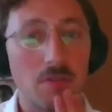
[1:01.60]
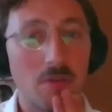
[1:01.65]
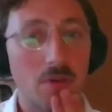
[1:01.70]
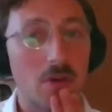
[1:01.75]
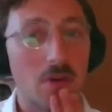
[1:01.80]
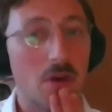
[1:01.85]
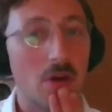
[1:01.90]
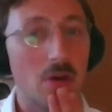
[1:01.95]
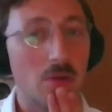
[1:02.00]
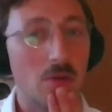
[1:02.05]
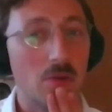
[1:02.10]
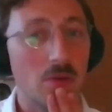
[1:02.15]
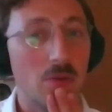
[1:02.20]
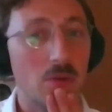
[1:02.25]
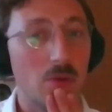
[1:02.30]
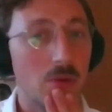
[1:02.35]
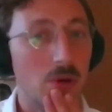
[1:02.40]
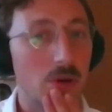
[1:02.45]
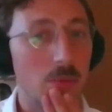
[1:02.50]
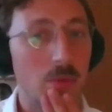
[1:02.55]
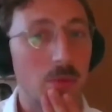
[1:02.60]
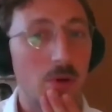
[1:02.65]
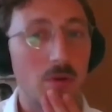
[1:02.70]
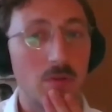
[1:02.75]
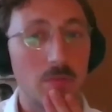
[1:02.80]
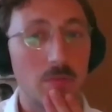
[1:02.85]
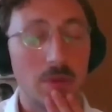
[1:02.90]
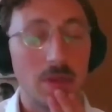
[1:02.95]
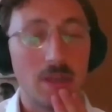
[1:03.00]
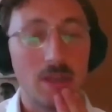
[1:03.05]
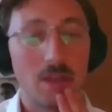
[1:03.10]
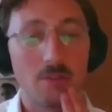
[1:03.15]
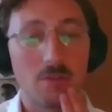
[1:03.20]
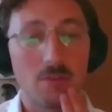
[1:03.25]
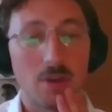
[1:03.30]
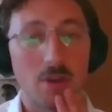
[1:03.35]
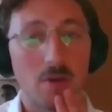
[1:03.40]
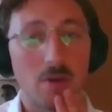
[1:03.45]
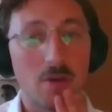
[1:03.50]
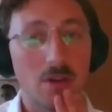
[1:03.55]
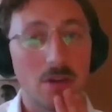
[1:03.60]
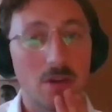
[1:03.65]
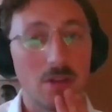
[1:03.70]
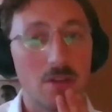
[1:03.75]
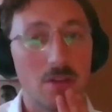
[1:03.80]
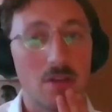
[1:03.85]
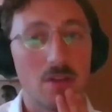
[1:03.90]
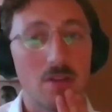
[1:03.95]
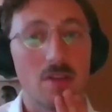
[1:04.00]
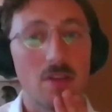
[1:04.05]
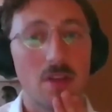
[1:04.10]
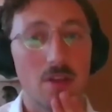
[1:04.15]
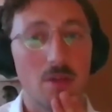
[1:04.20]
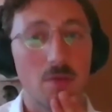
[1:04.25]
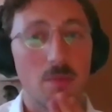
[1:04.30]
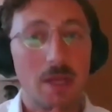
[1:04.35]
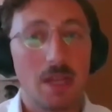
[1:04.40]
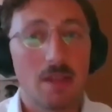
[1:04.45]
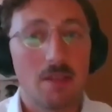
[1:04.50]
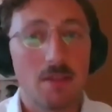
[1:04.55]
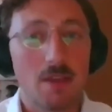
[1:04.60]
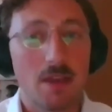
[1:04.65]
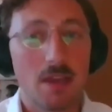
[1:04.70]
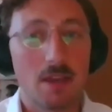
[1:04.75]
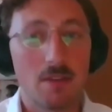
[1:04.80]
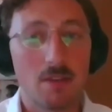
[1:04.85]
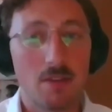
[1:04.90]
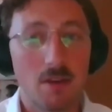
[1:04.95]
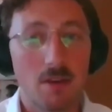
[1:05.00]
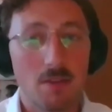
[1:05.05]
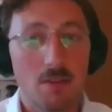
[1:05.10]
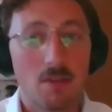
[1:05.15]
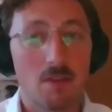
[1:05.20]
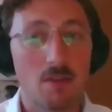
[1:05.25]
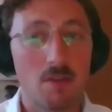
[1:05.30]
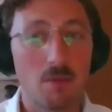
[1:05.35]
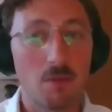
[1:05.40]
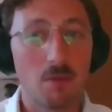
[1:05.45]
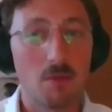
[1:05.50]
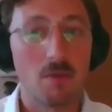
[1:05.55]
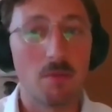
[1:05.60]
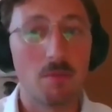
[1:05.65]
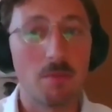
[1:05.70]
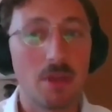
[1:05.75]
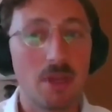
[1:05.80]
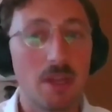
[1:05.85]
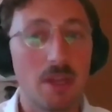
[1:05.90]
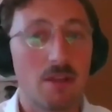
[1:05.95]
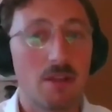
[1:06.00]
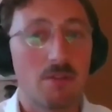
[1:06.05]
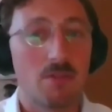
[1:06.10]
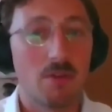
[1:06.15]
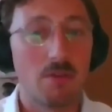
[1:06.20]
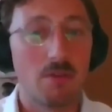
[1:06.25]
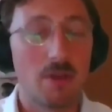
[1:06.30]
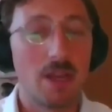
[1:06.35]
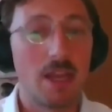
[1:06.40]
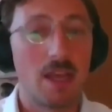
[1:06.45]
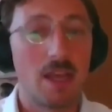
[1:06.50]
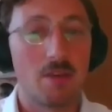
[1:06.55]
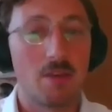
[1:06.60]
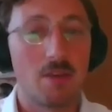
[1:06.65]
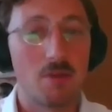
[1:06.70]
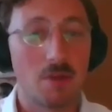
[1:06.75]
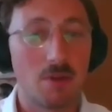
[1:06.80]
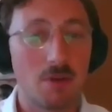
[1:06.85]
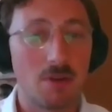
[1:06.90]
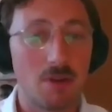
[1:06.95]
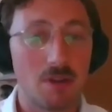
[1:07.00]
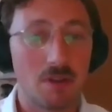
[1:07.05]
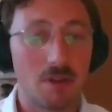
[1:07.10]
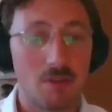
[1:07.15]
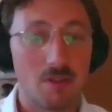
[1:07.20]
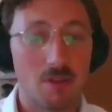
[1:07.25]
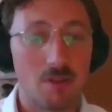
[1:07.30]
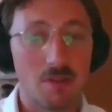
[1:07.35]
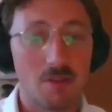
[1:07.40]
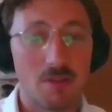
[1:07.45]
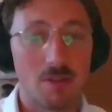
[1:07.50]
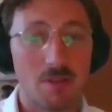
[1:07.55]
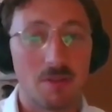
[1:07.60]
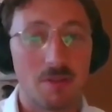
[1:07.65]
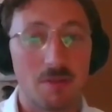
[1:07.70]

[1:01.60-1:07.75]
van Grootel, who are both pediatric oncologists, as well as Geert Janssens, who is a pediatric radiation oncologist.